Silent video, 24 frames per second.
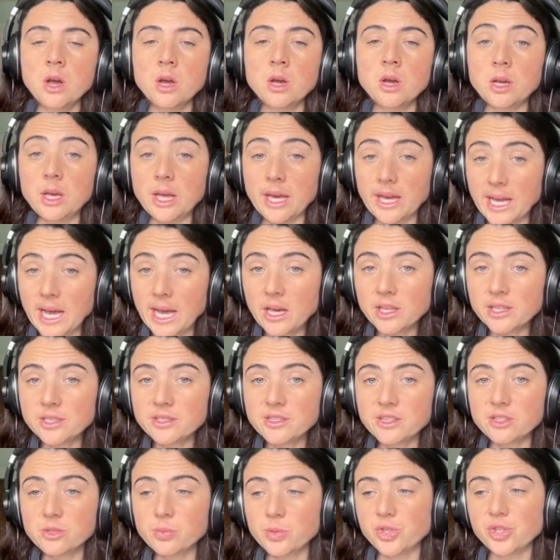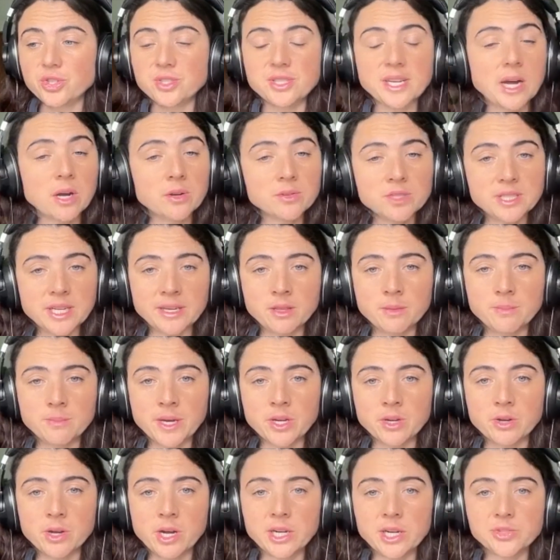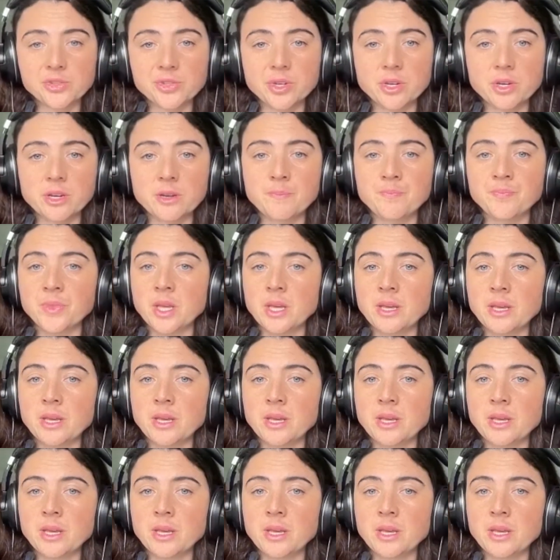glycolysis, which is outside the mitochondria,